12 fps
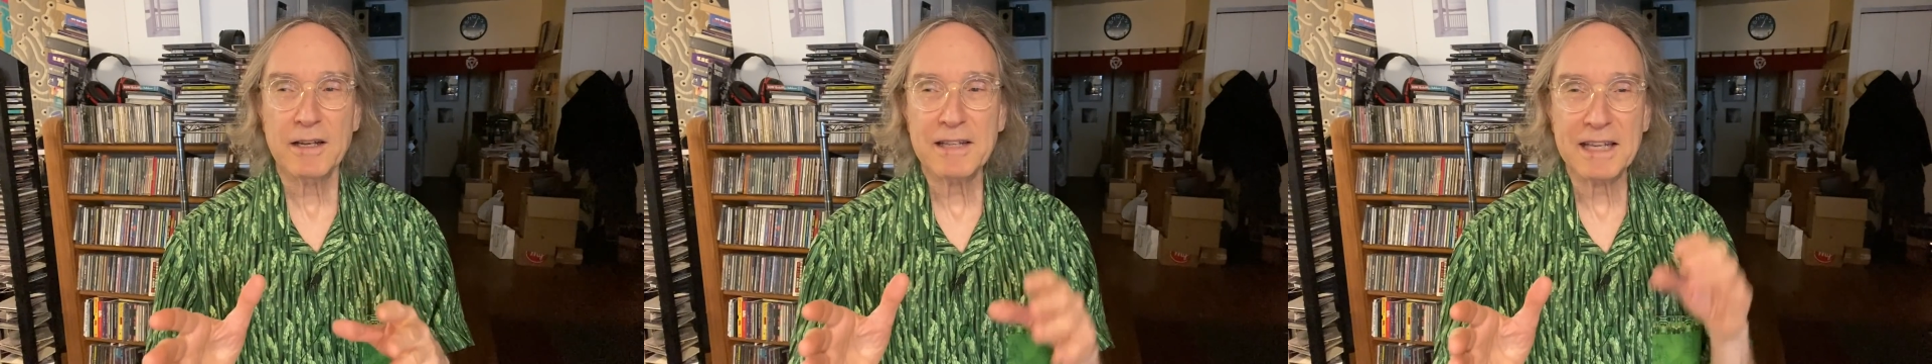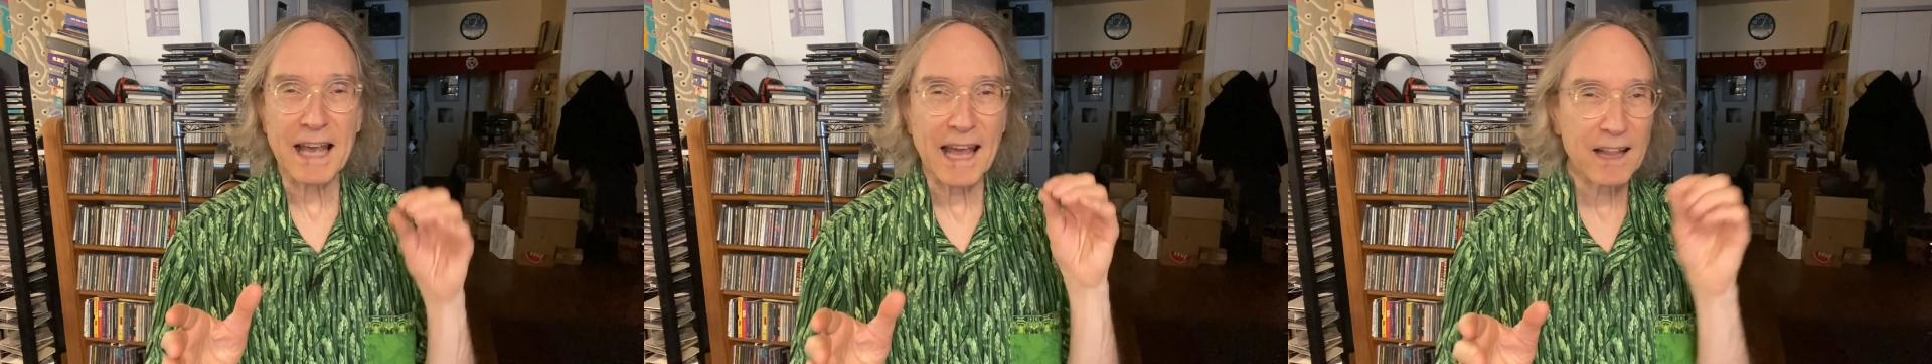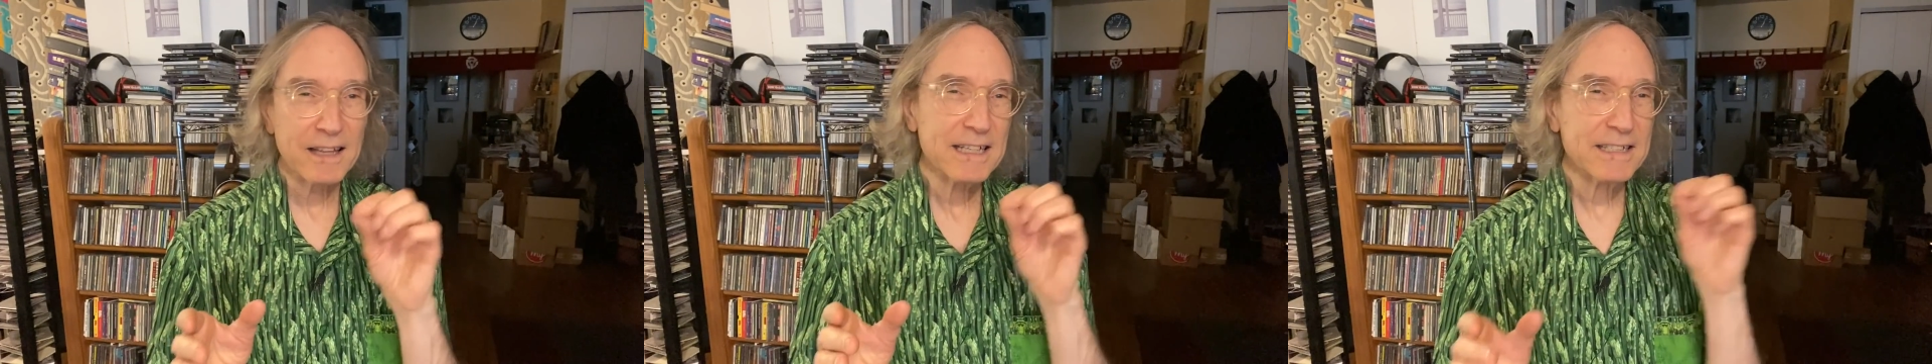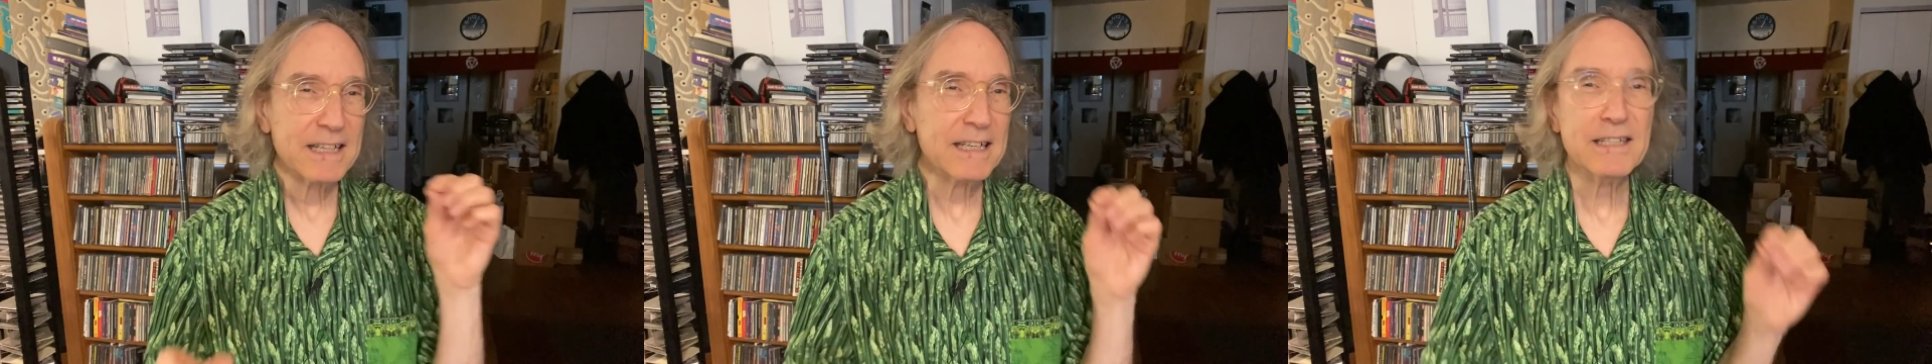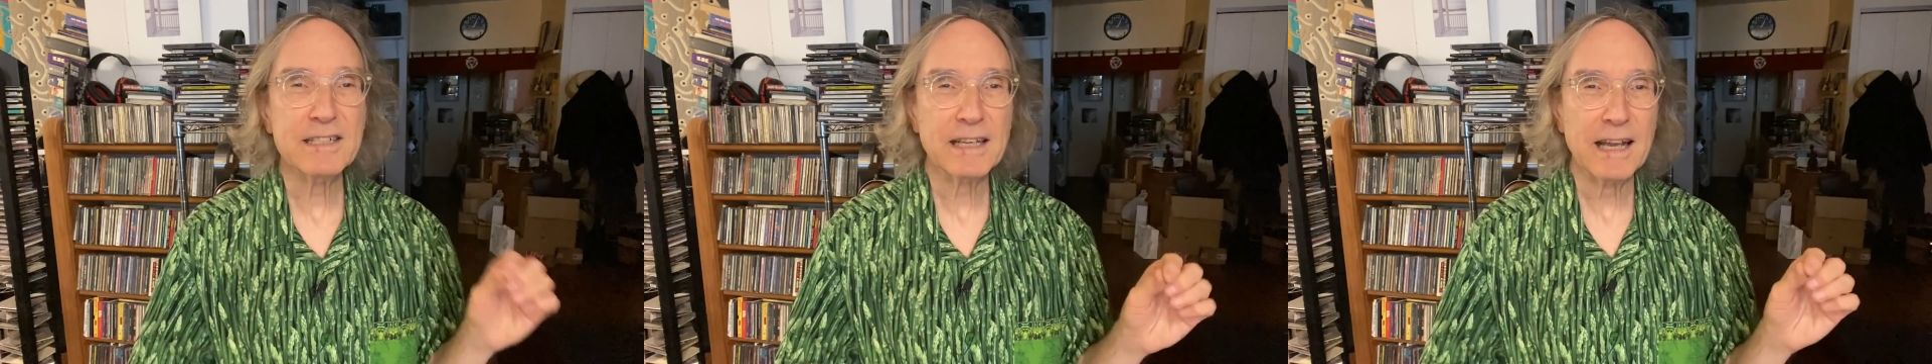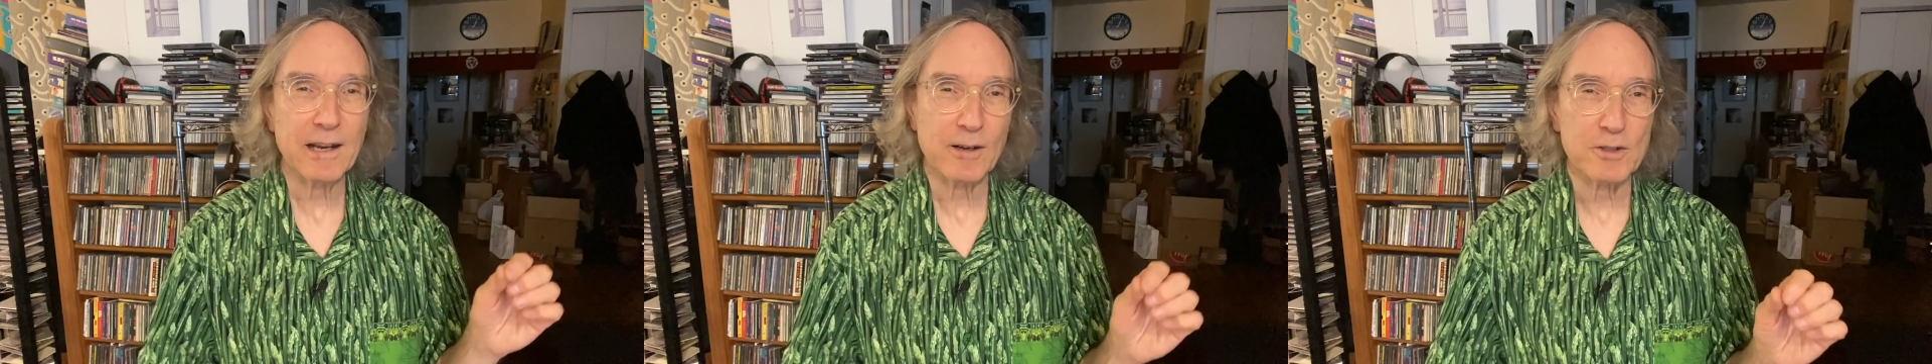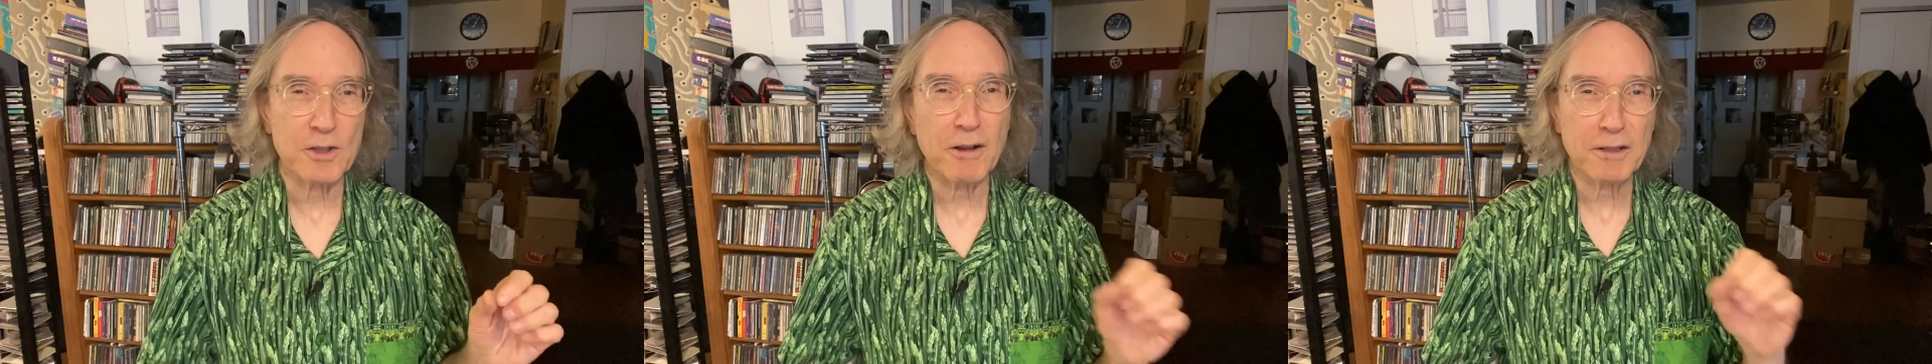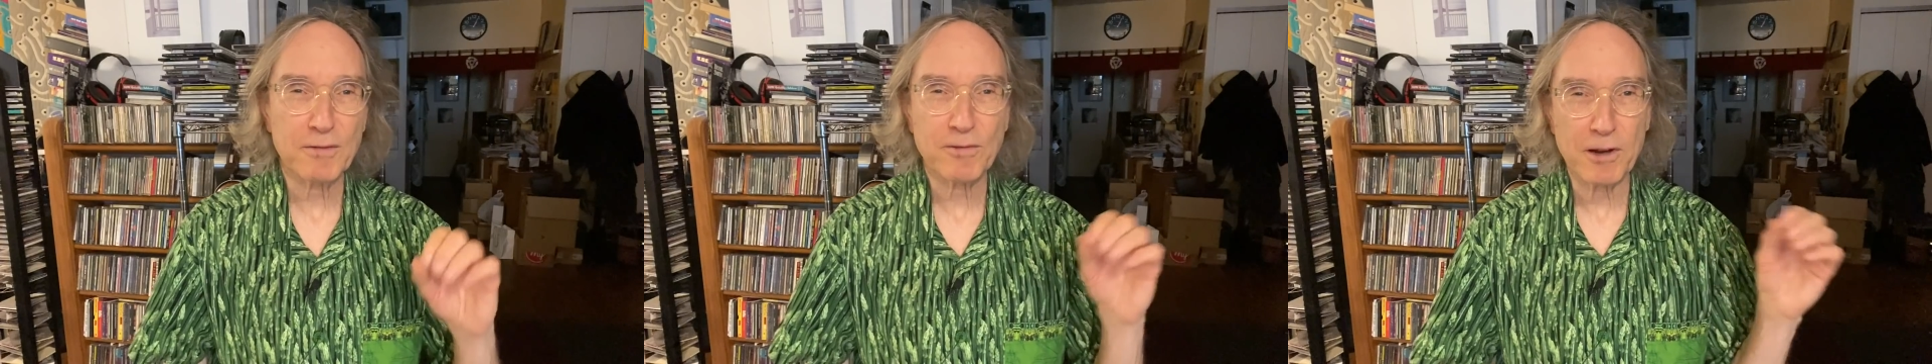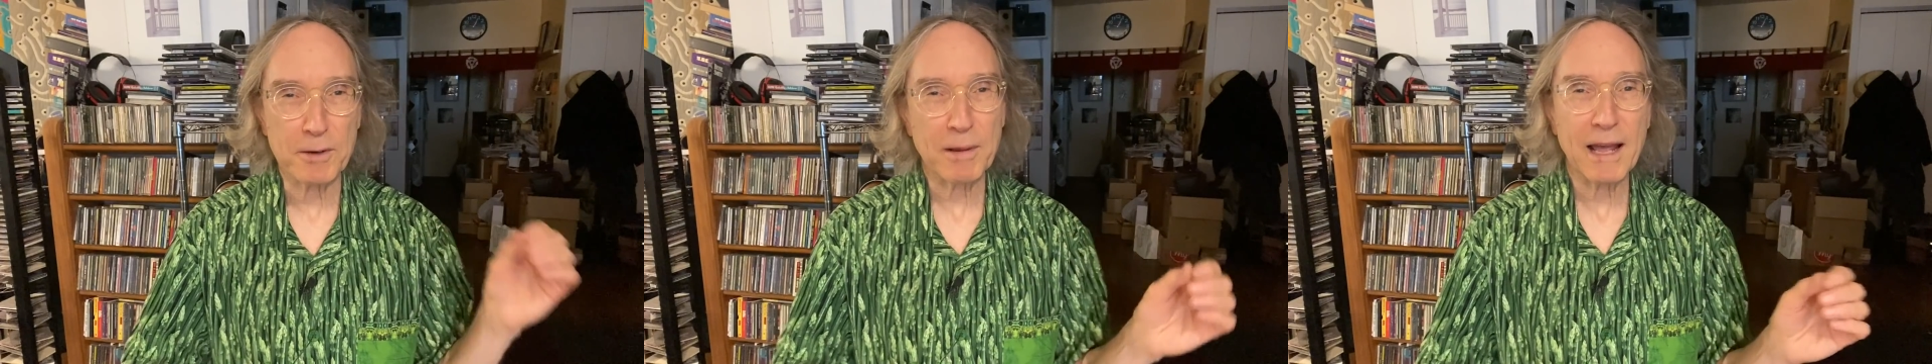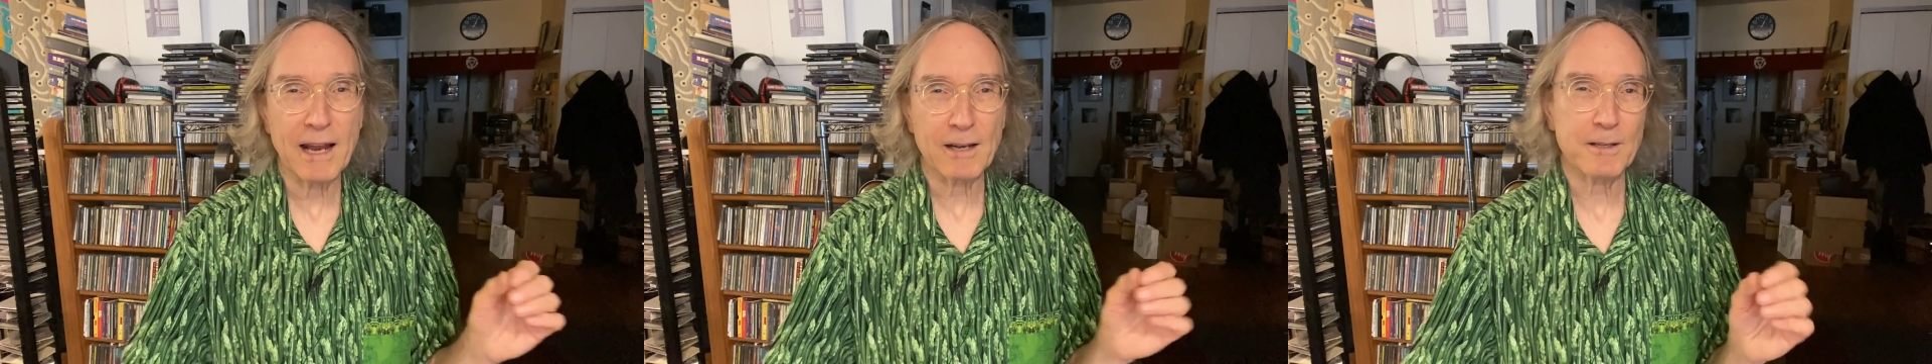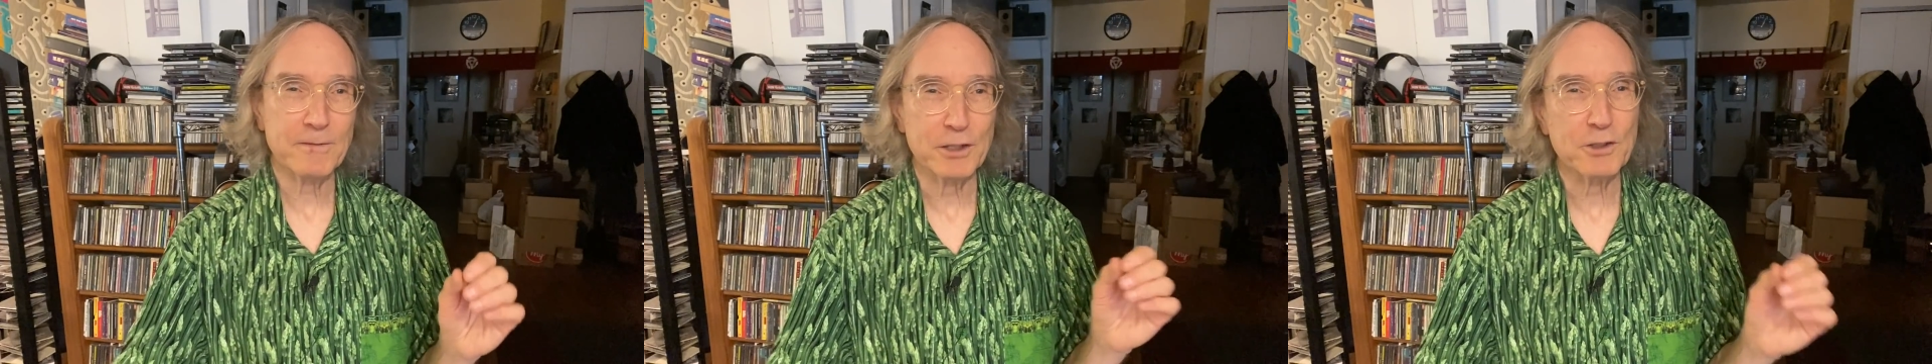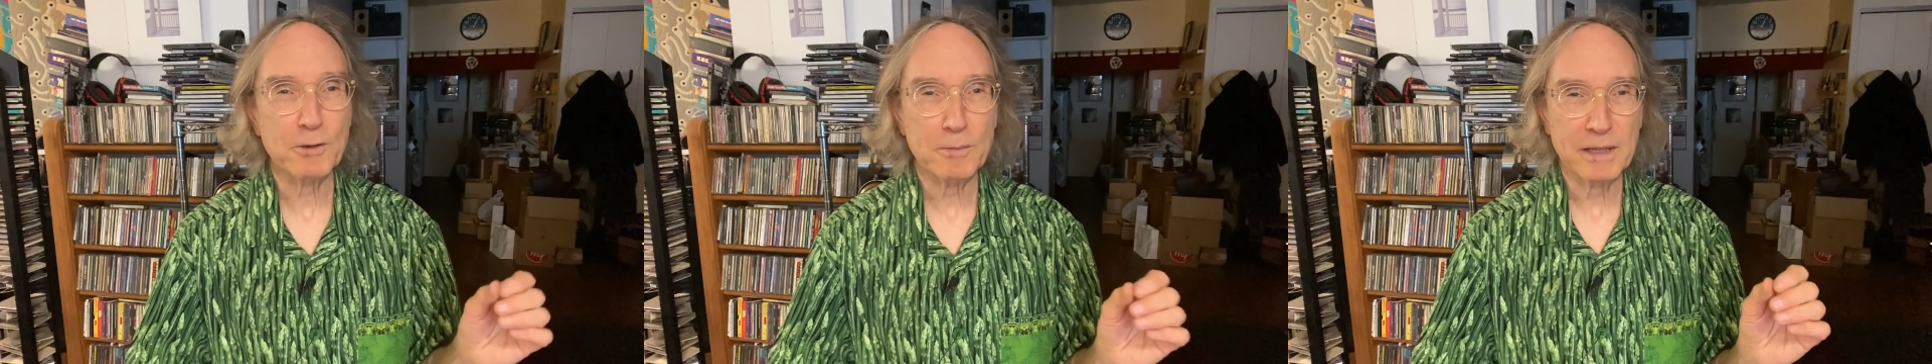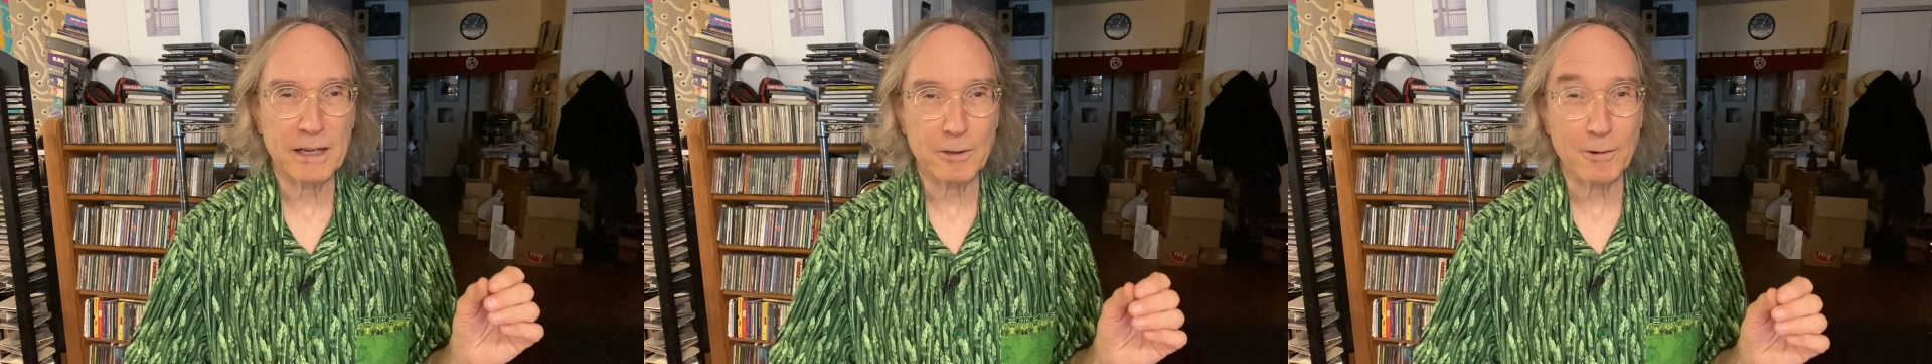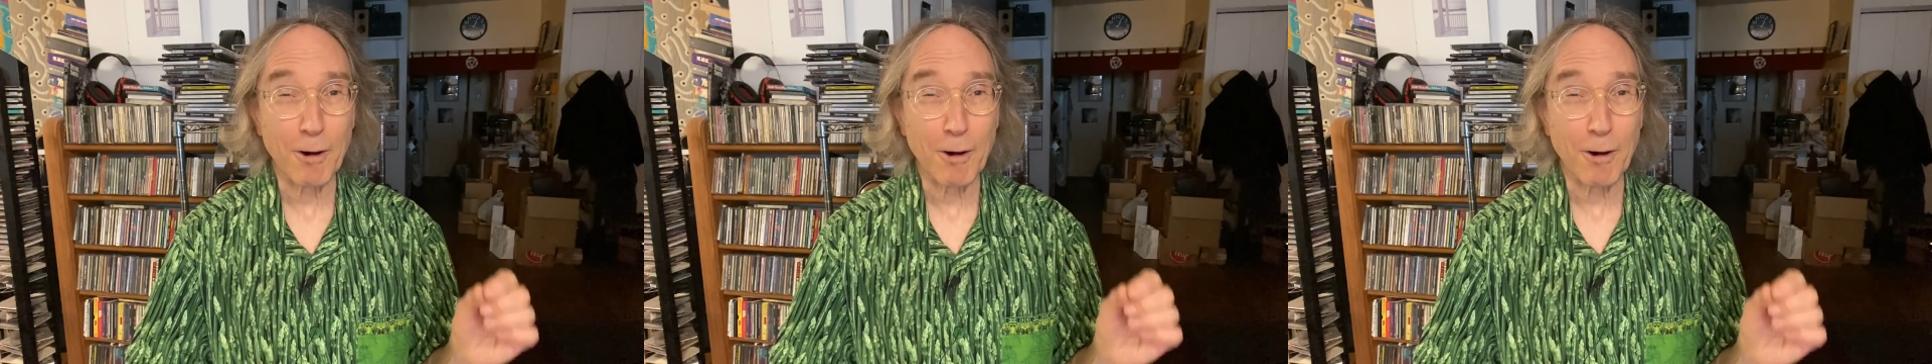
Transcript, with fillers: the LED indicators on the front panel of the Terminator